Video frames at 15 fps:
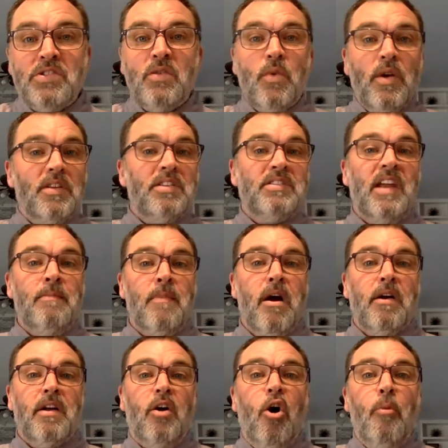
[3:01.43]
the real estate
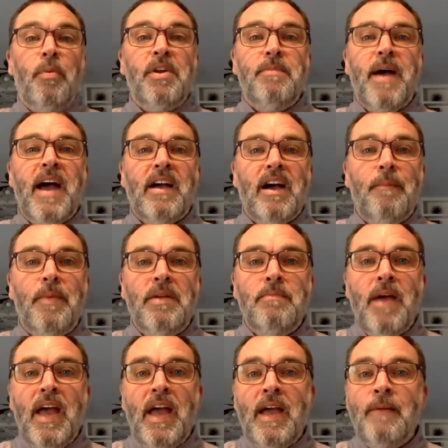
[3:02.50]
market opened back up in
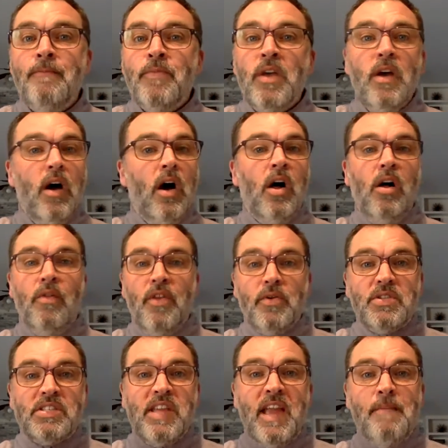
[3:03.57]
May, all
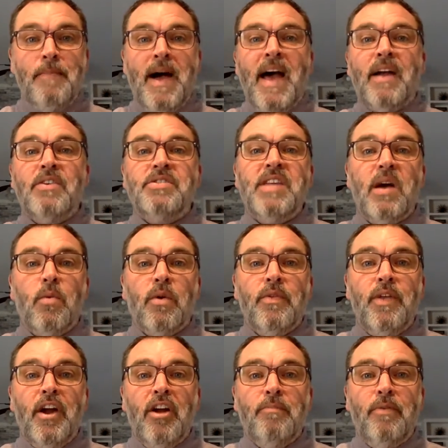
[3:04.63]
those same buyers that were
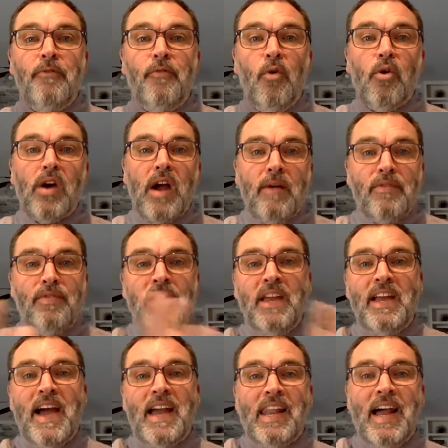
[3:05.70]
there before everything
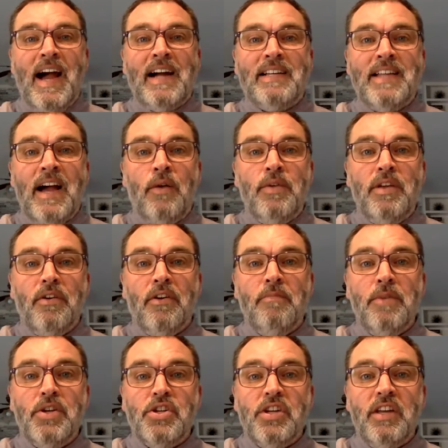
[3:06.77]
got locked down here in
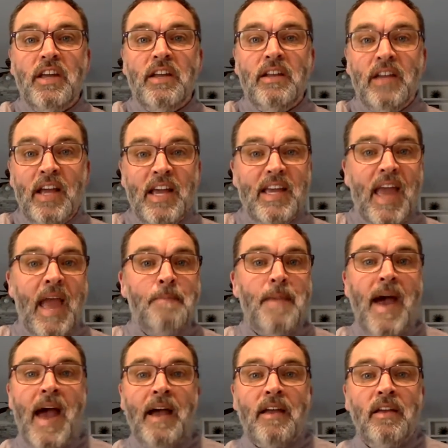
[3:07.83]
Michigan came
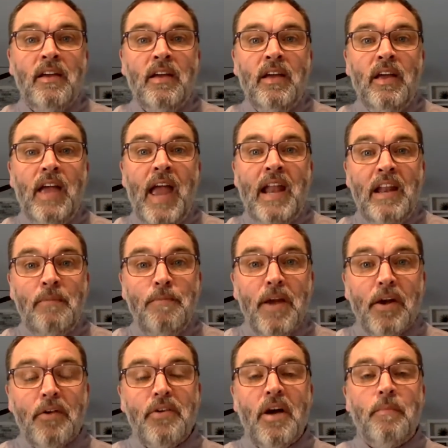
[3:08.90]
back, and in
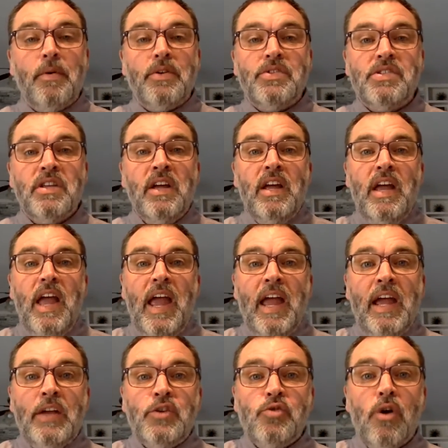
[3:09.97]
bigger numbers,
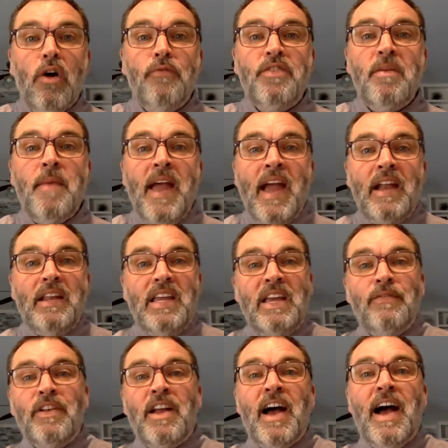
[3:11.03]
and drove demand
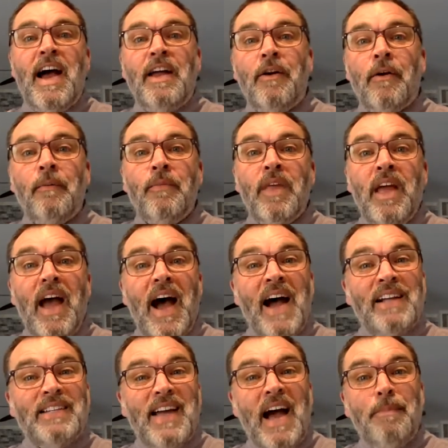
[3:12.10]
even higher.
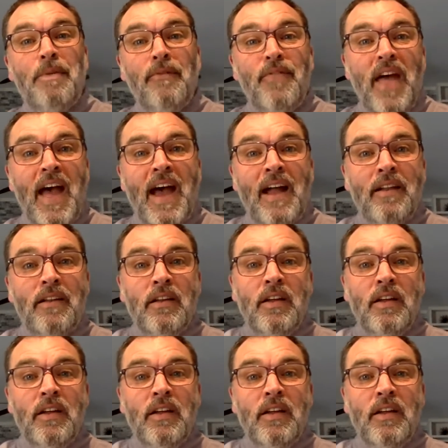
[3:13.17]
On top of that,